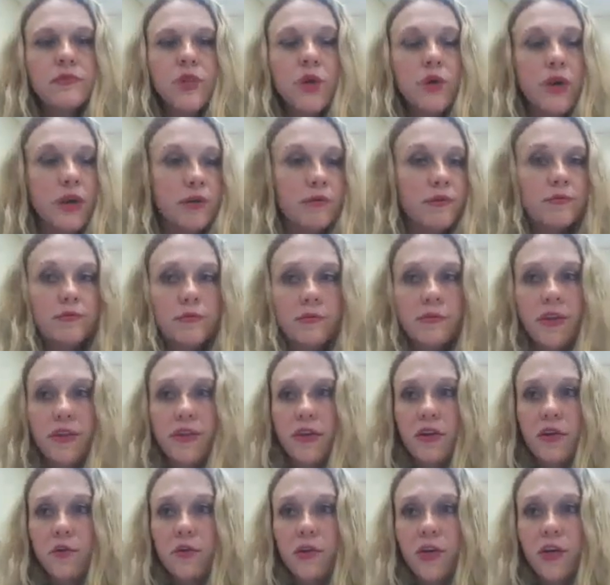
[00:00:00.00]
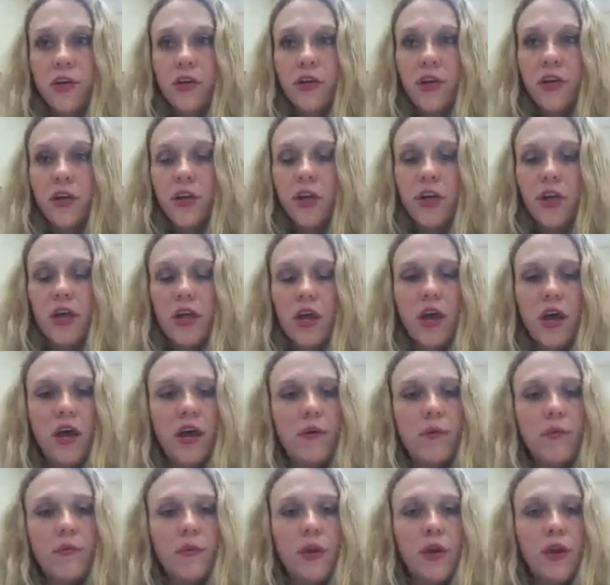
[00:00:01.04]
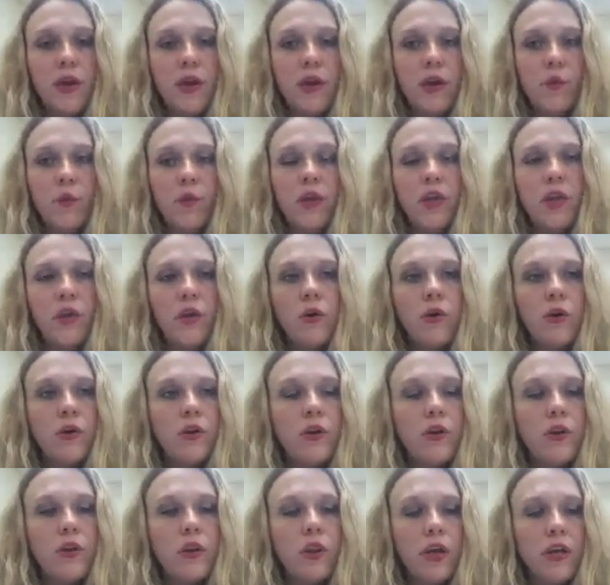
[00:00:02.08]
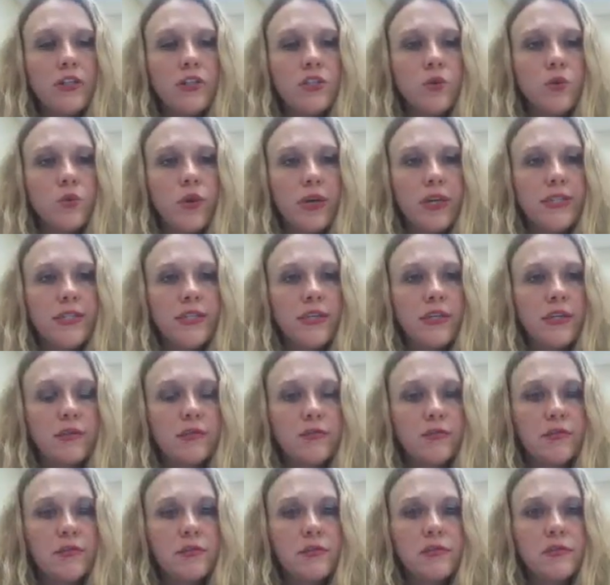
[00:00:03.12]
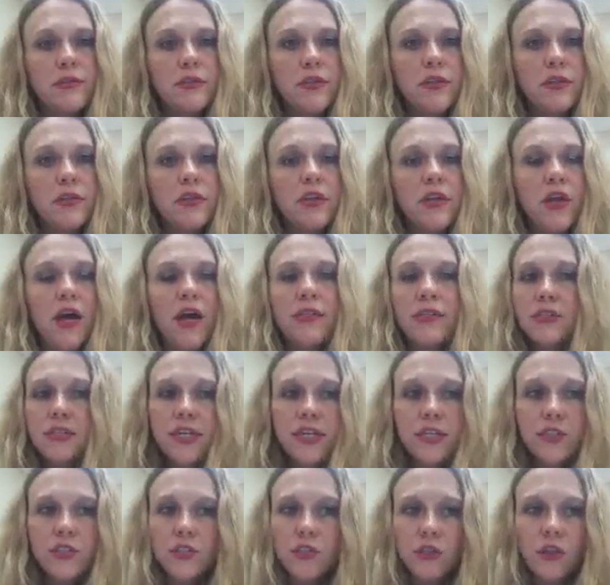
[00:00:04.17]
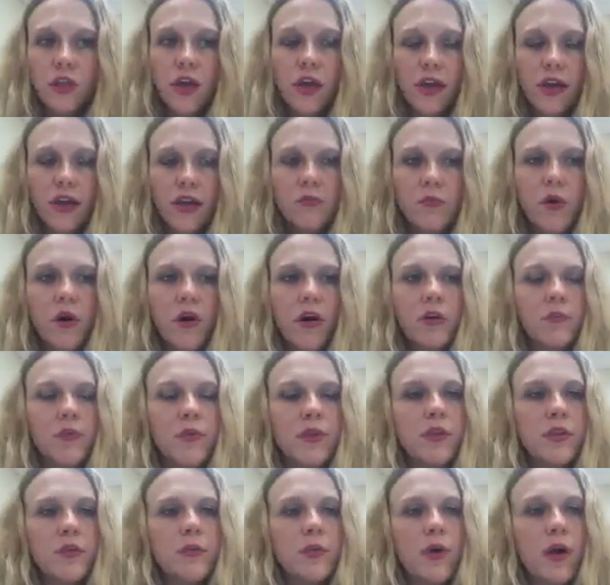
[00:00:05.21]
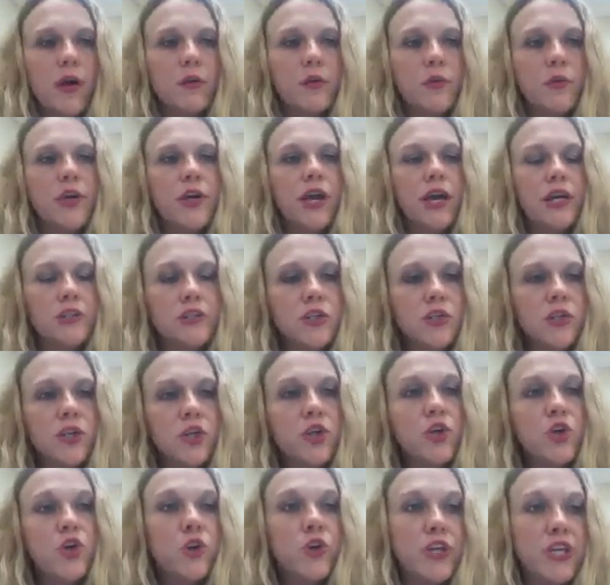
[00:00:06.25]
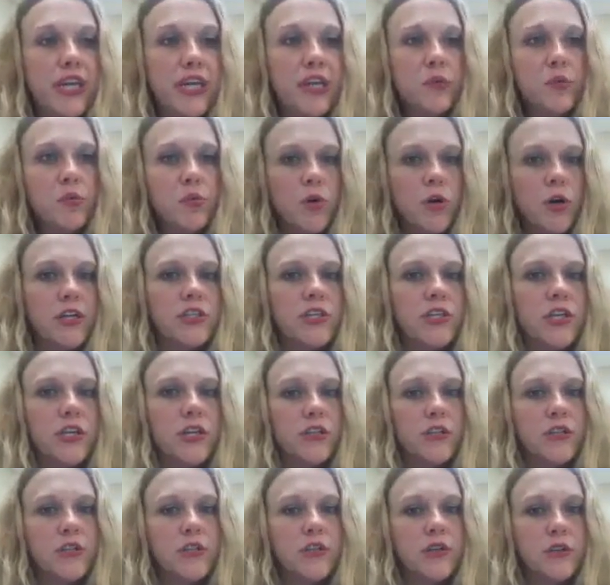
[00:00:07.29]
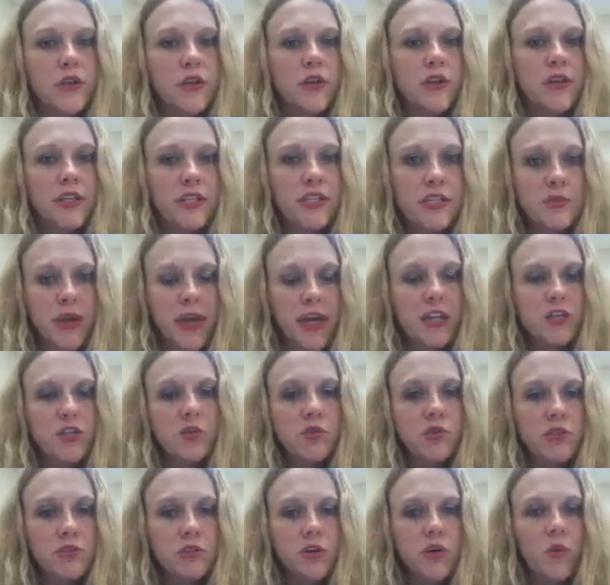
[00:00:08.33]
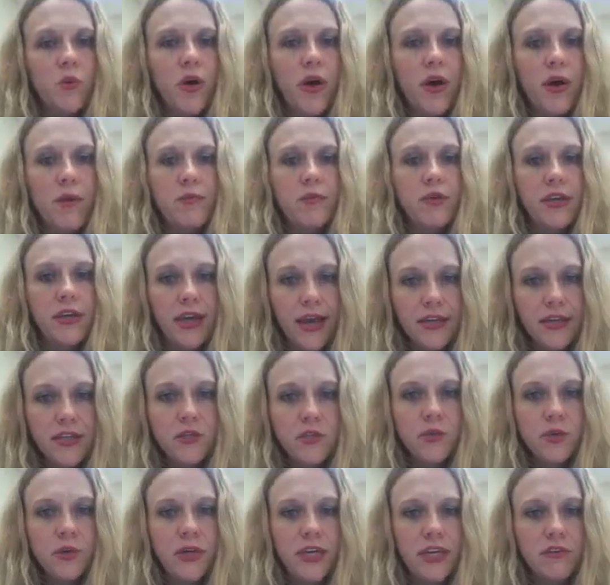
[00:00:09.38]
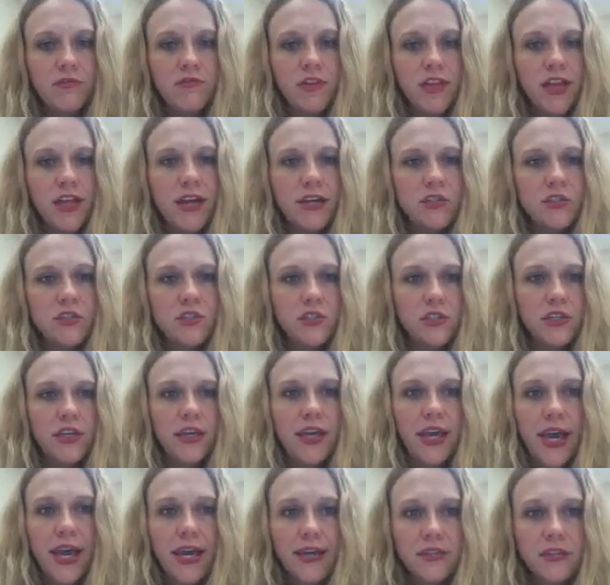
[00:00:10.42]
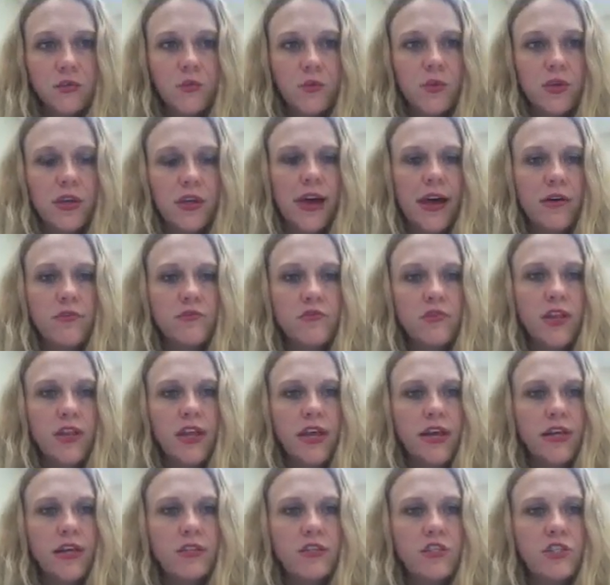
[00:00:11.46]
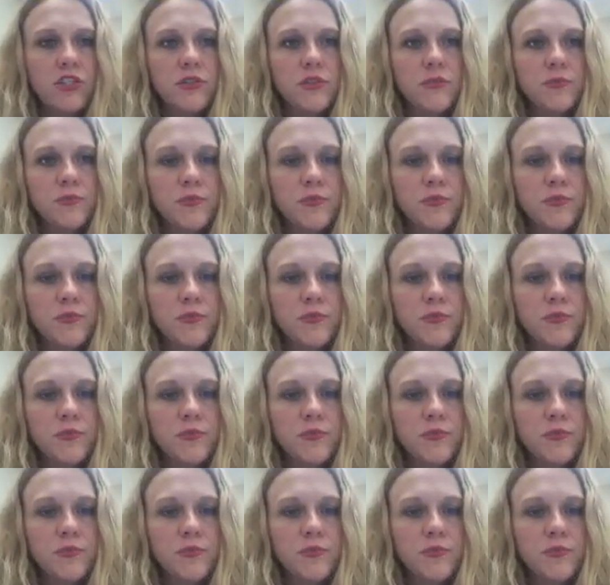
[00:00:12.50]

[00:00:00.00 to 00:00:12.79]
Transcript: Okay, I think we're good. When you go to launch a Wixie, not the teacher login part, but the part where you're actually going to create a project, this page will show up. Yes, we get Flash. Yes, we allow Flash.